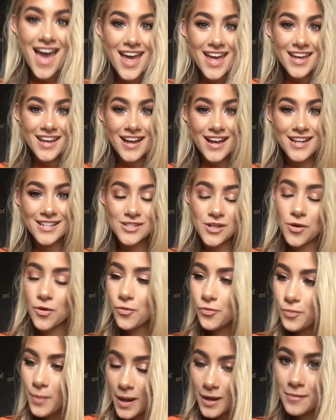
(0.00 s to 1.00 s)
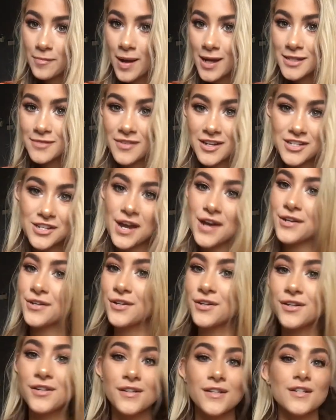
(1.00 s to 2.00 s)
Hey guys, welcome back to my
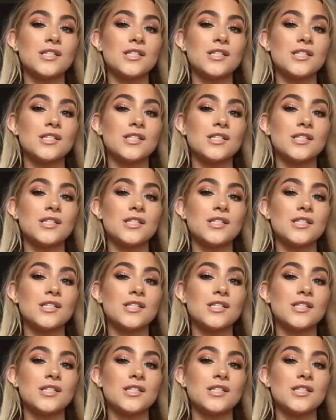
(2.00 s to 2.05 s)
channel.